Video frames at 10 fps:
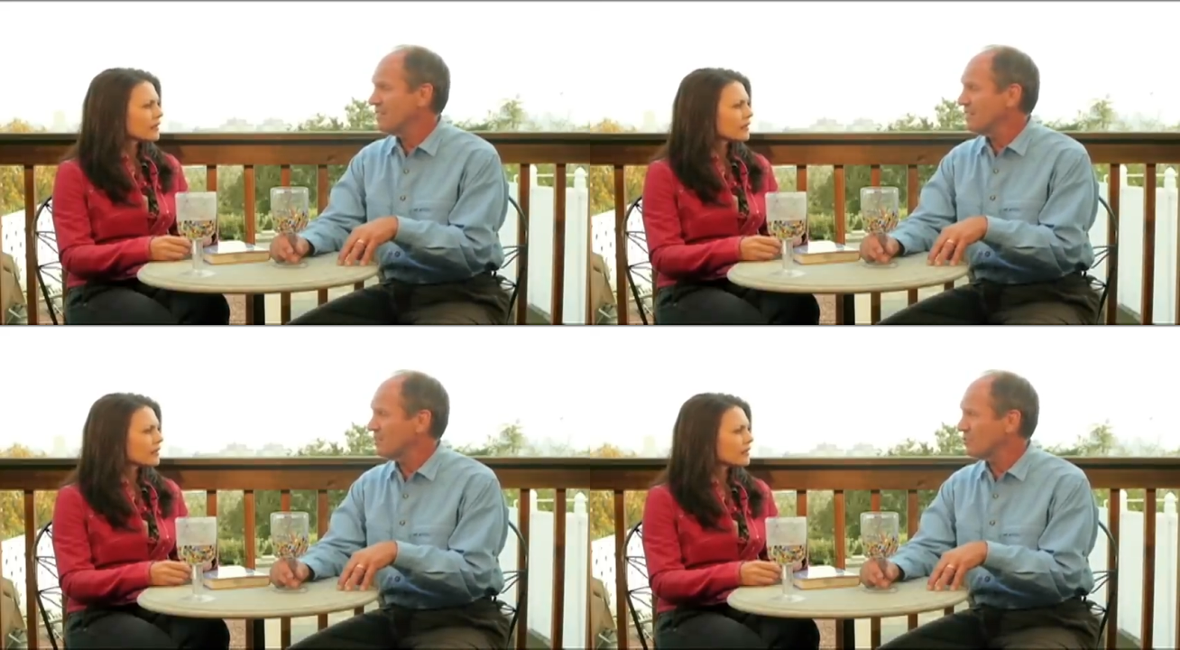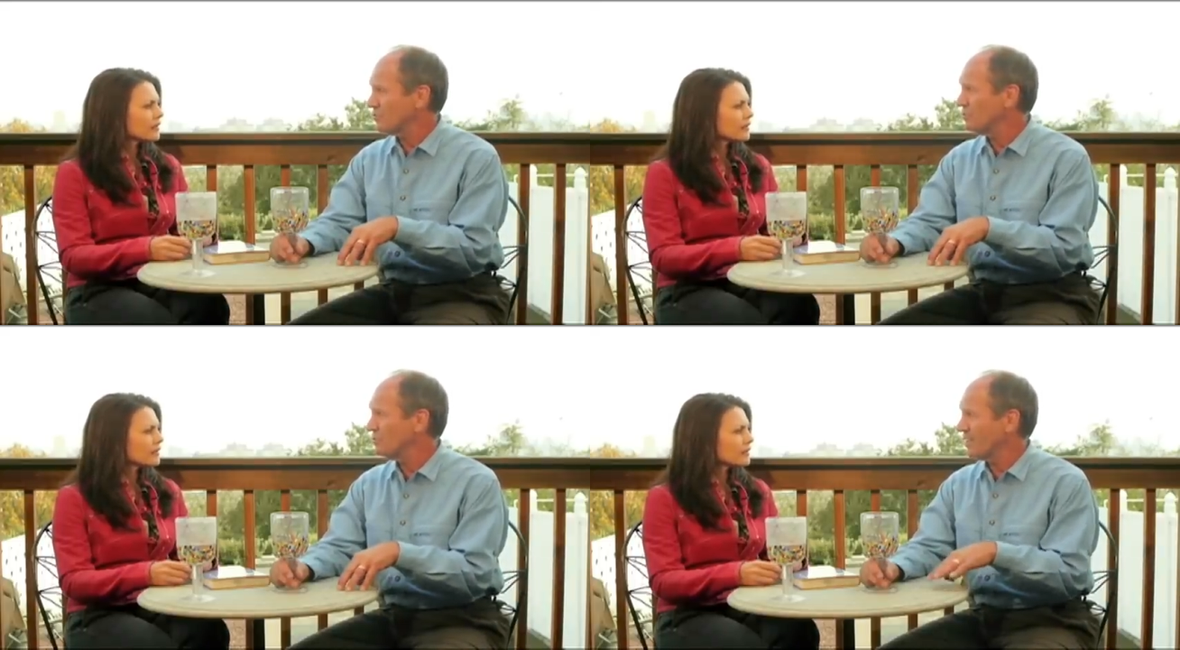Speaker 1: a
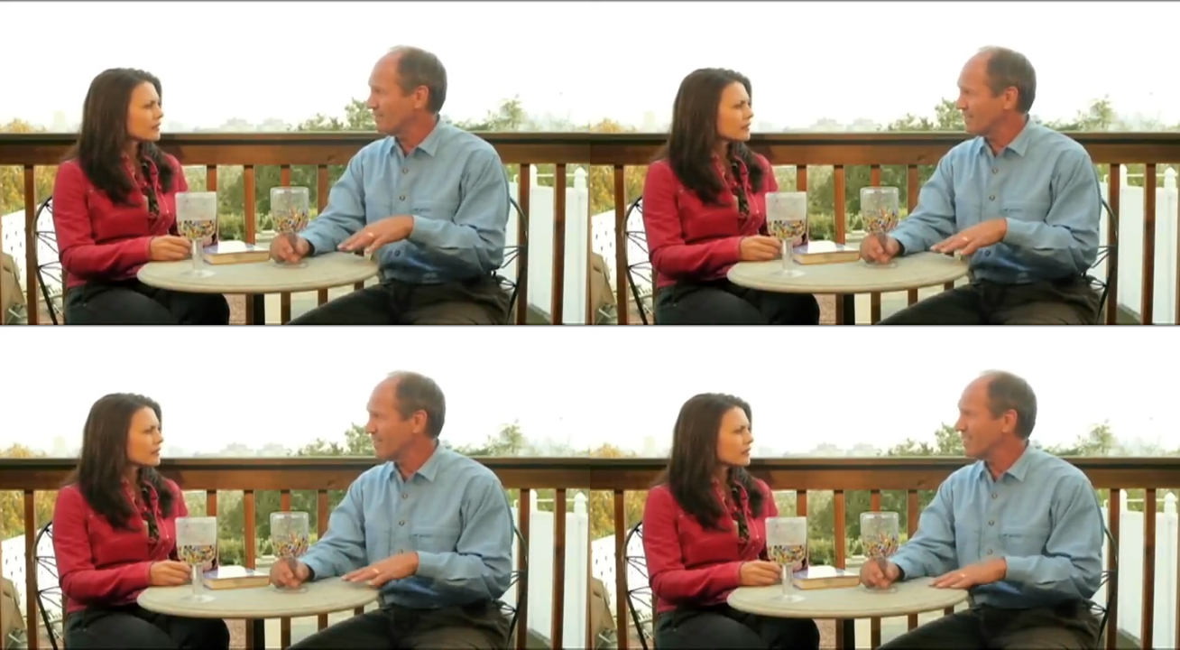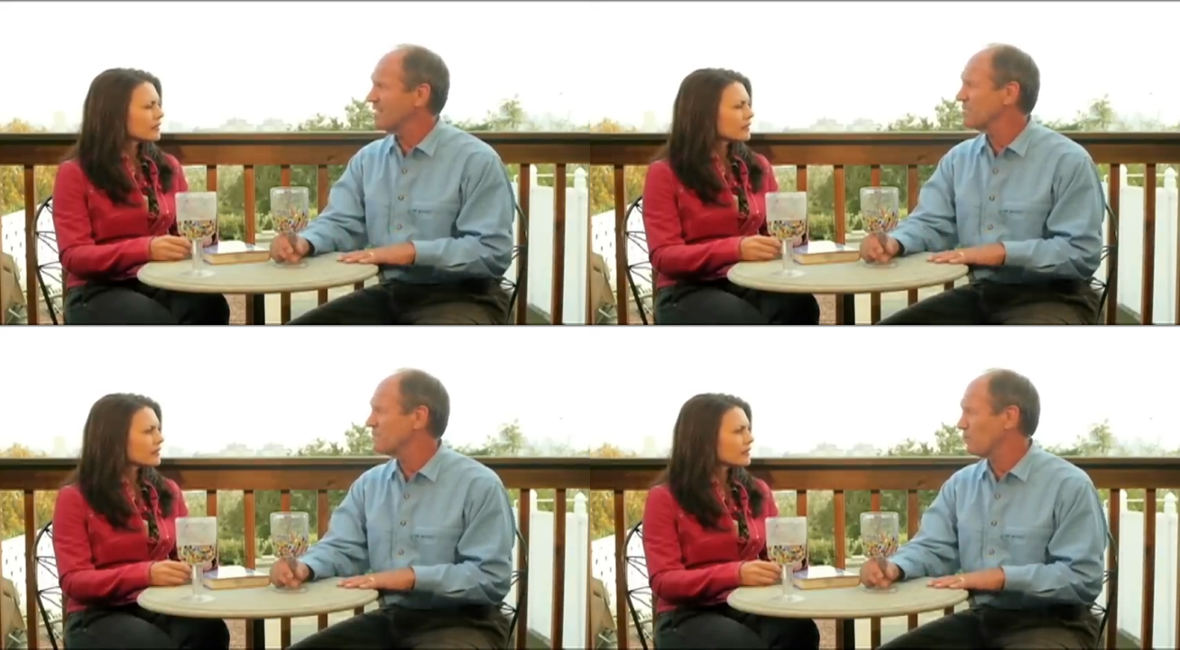crew of at
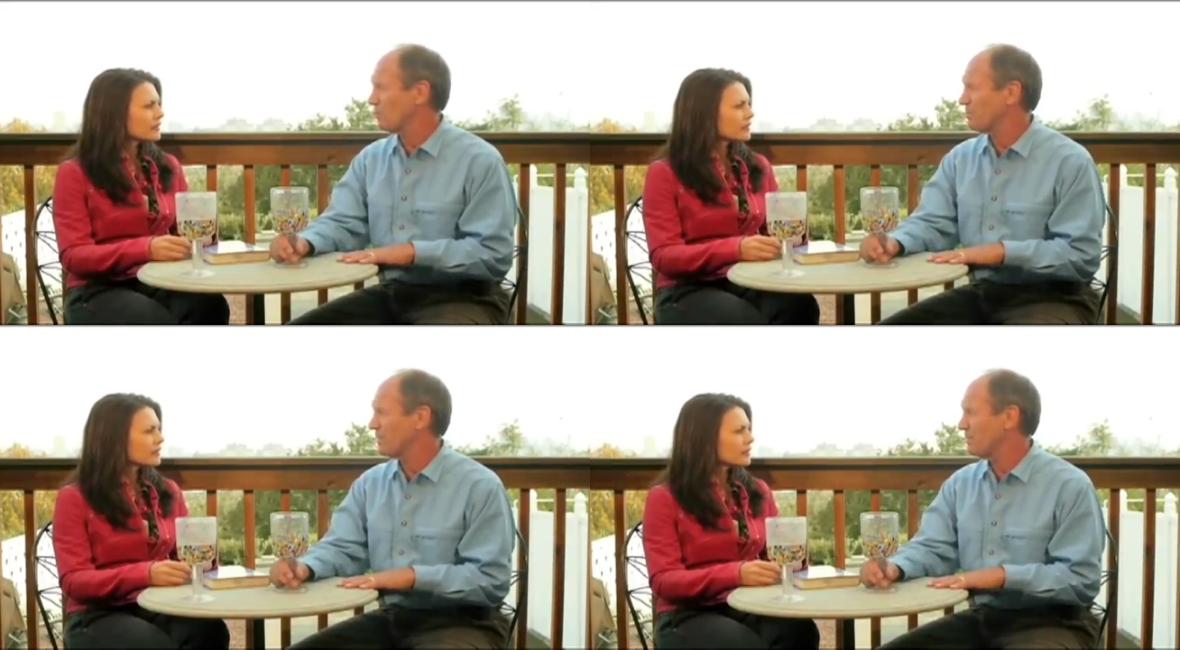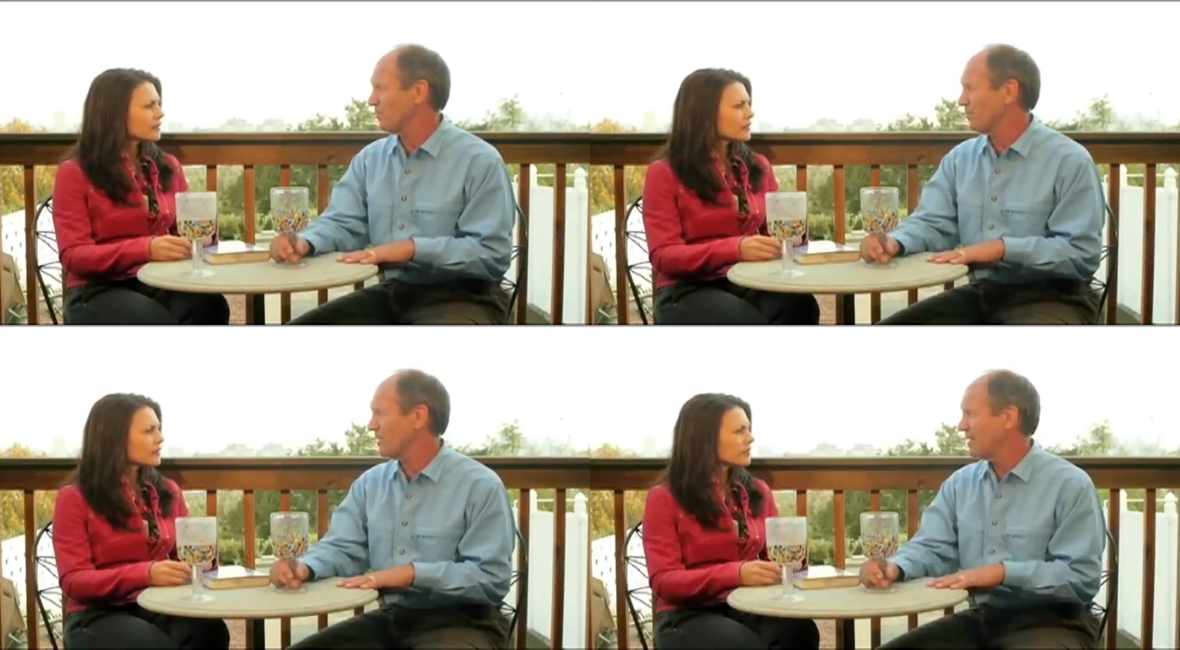least four
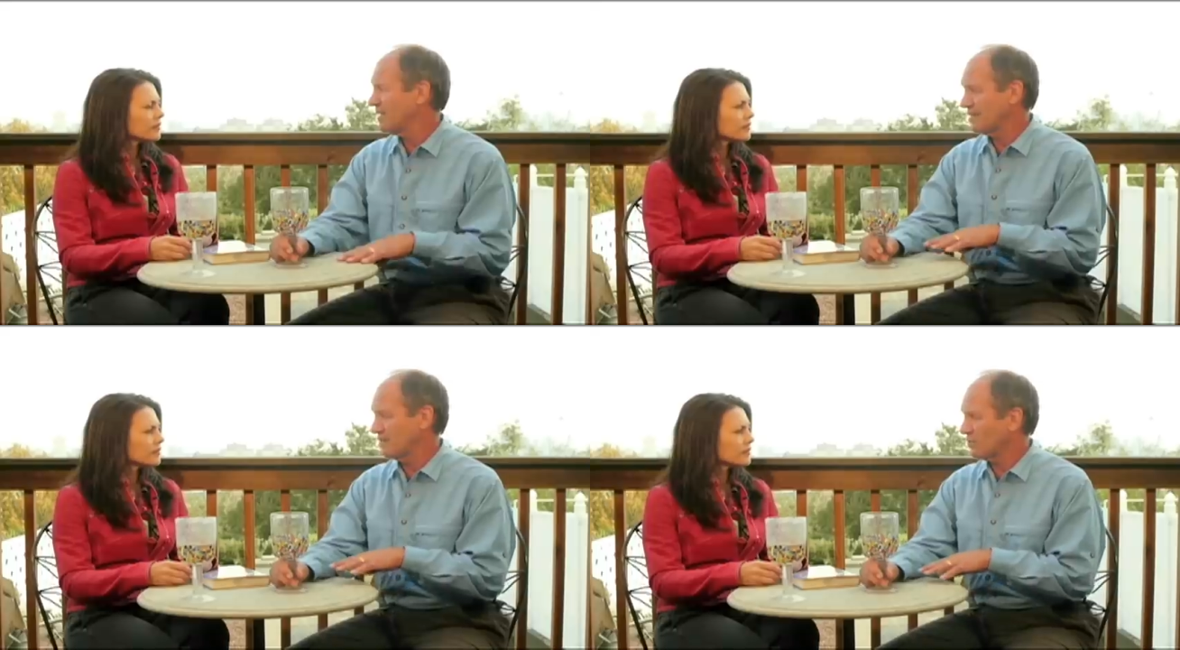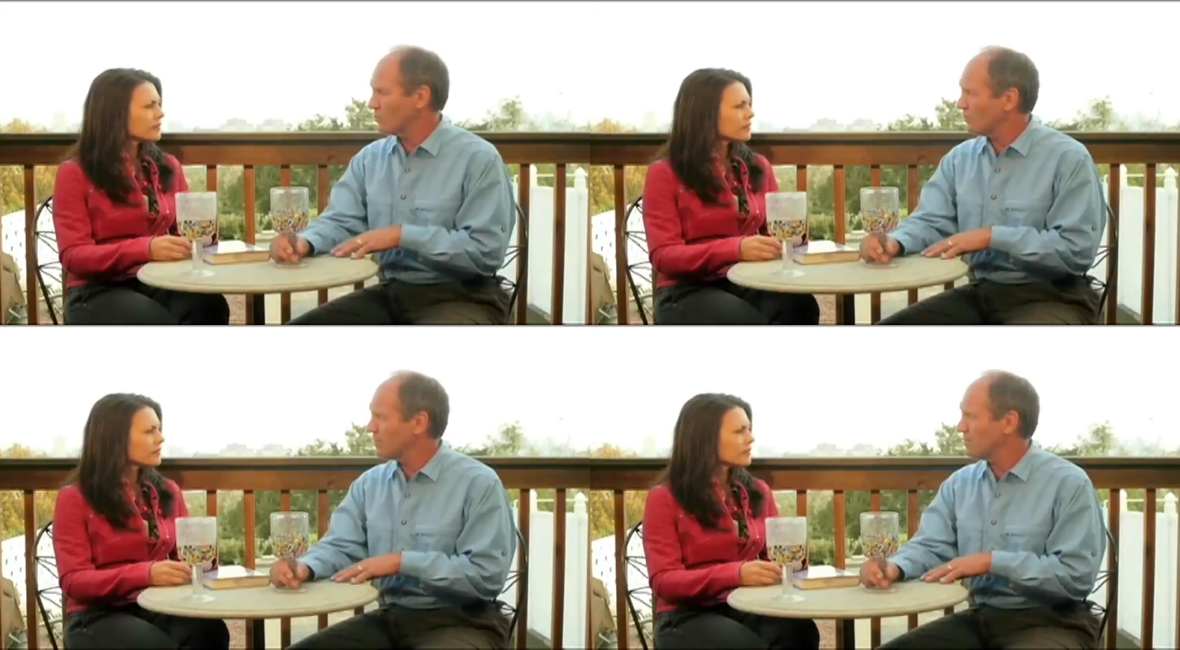people that were
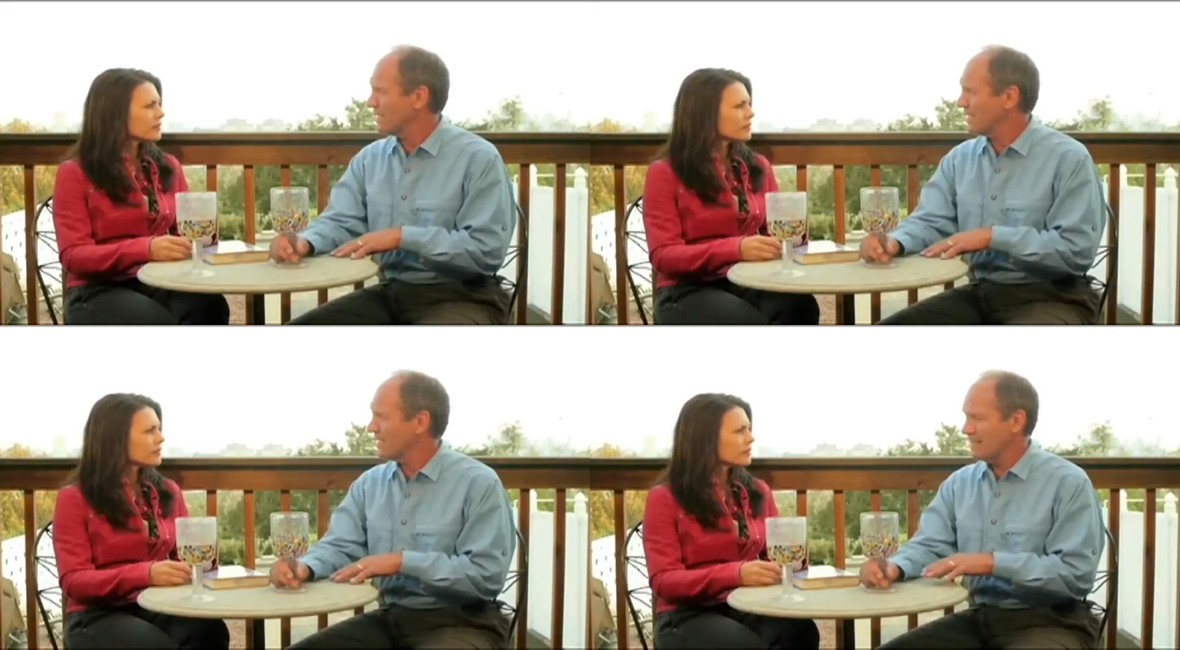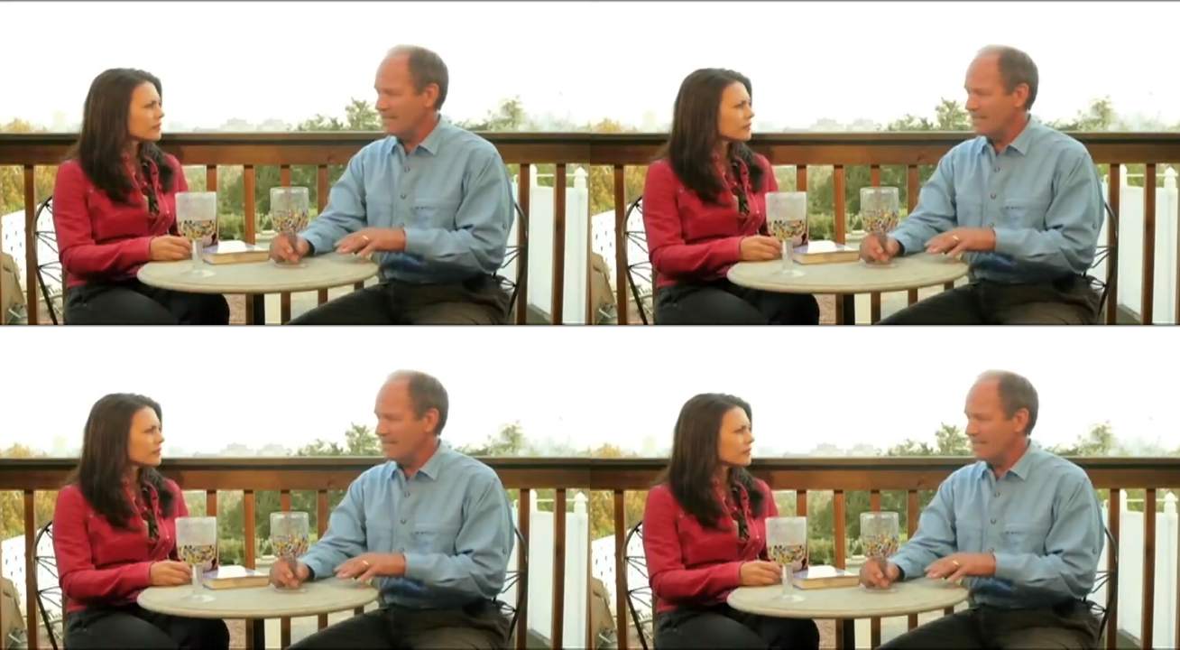with me,